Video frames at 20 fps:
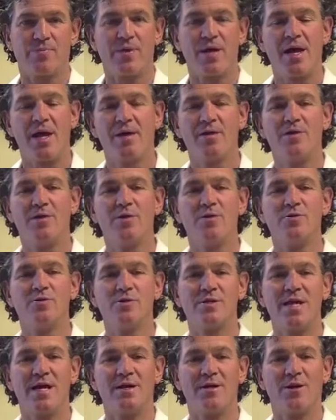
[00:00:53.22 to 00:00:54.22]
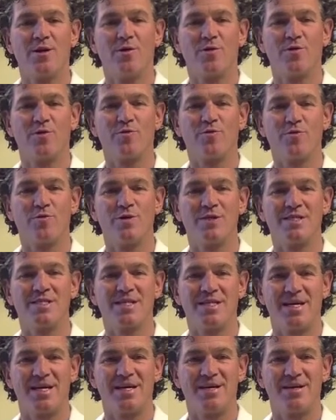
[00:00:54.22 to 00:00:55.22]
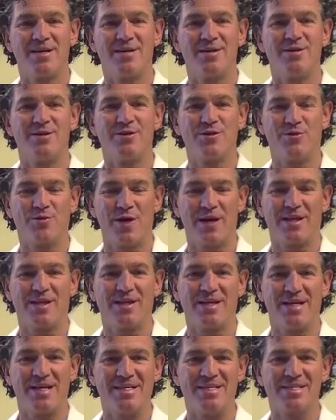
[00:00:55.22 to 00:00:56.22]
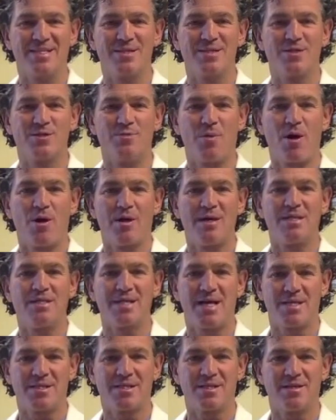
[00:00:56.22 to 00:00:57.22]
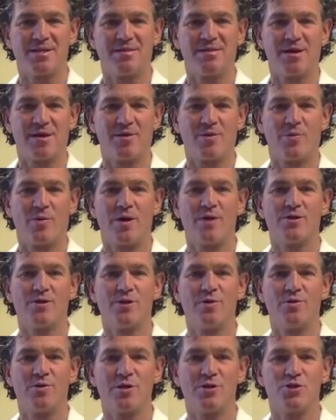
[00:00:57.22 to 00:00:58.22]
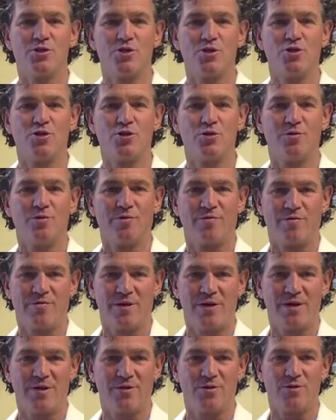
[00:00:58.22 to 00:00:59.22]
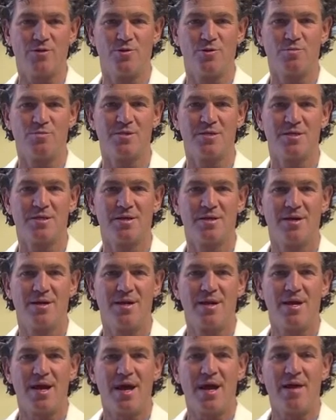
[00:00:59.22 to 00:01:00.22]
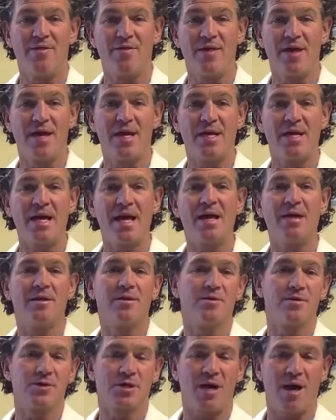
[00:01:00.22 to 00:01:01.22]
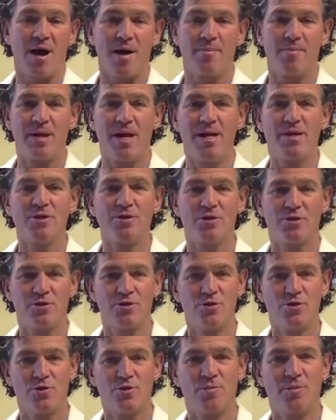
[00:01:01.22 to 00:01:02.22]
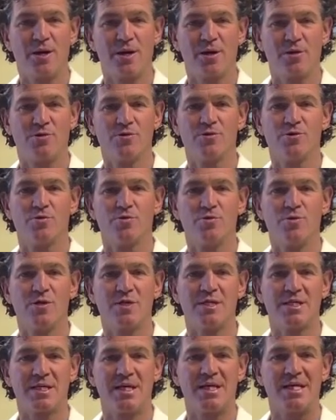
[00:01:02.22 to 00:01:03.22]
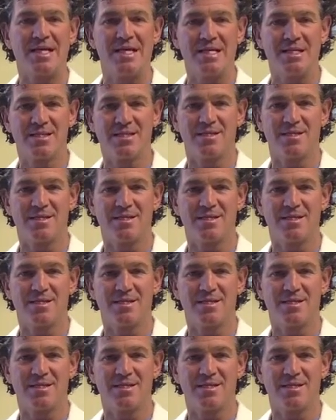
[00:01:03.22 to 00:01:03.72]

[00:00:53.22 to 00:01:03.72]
and those that go through the skin directly into the small intestine, otherwise known as jejunal feeding tubes. And then again, there's a combination tube that goes through the skin into the